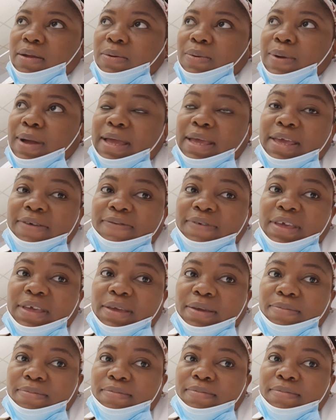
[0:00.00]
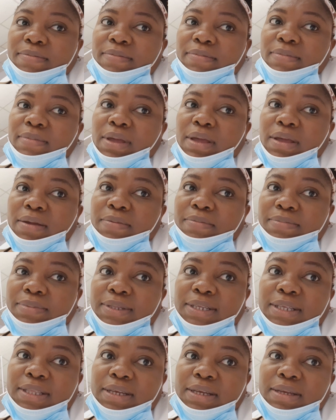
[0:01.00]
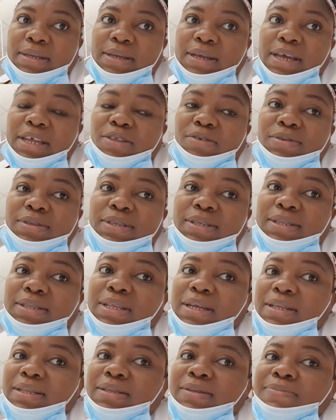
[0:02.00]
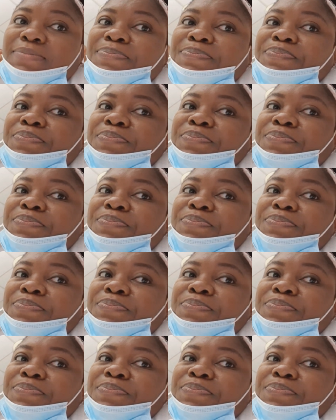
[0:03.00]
While giving him dinner, I noticed that